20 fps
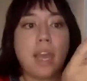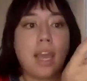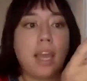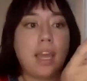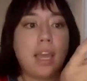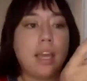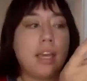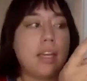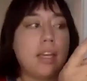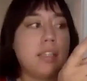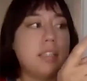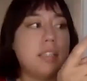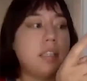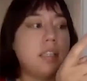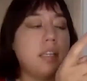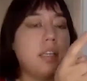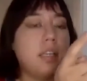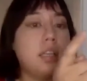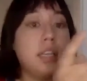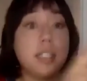
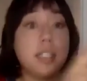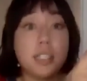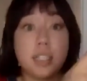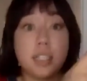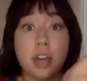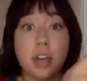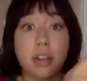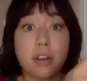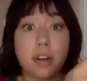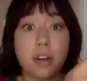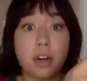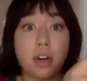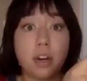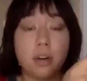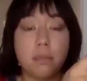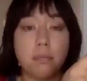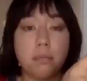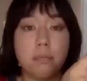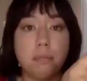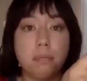And this is
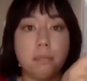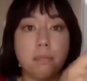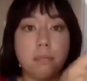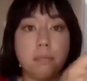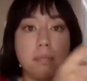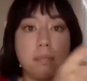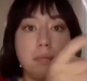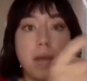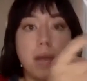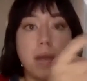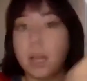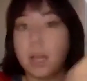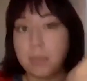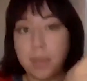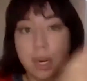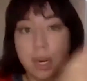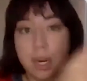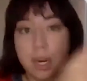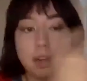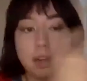another
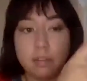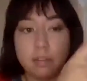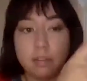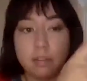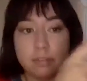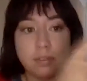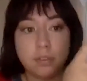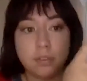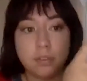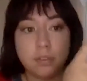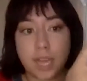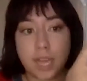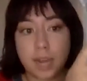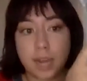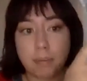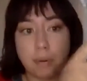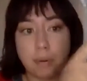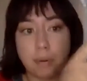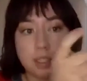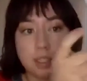element of the
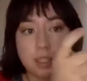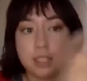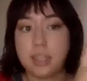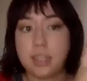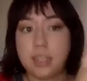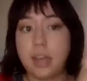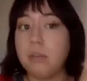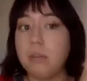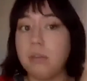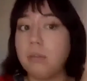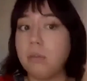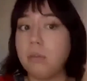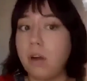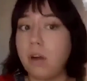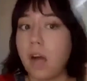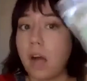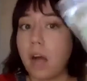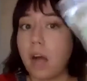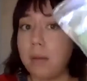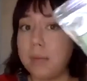dyeing process that
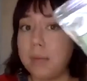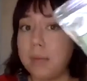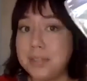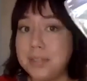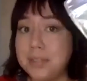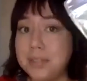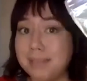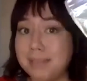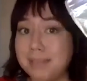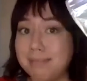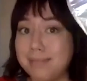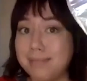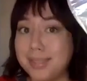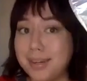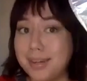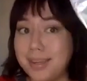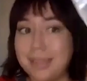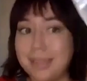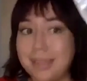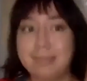I'll be using or
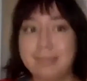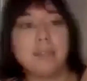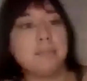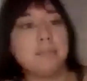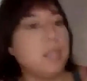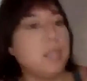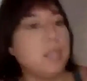talking about.